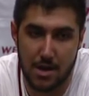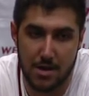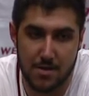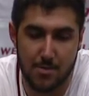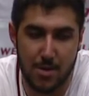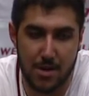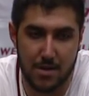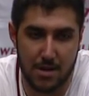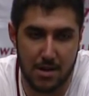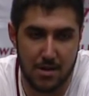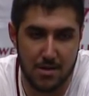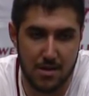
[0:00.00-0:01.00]
It's a blessing,
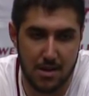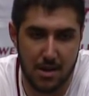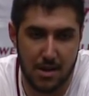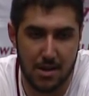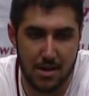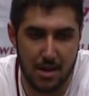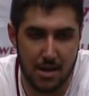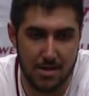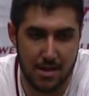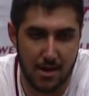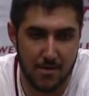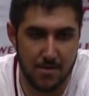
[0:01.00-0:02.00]
honestly. I mean, I
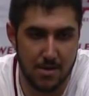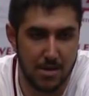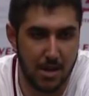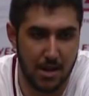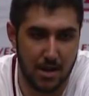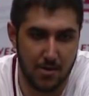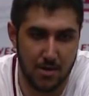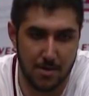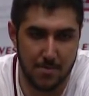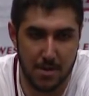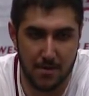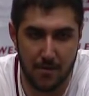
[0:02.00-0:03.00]
don't really think I could
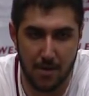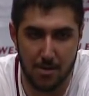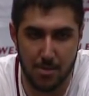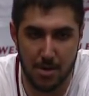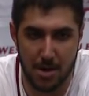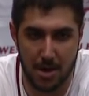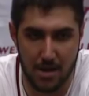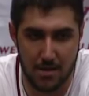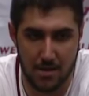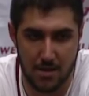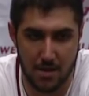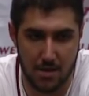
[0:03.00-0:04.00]
come this far, but I
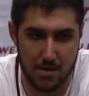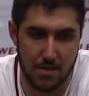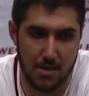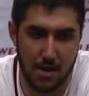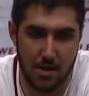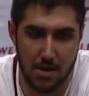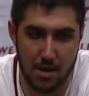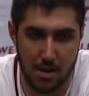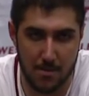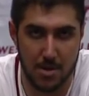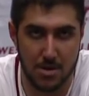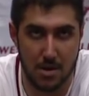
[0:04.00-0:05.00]
guess you see how
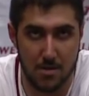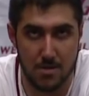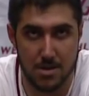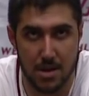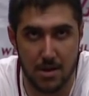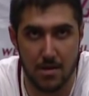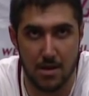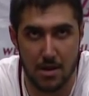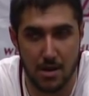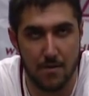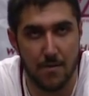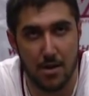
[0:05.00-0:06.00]

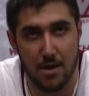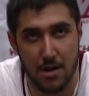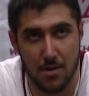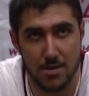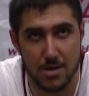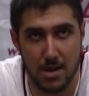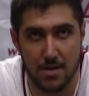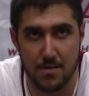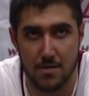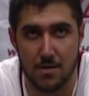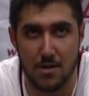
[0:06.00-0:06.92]
far hard work takes you.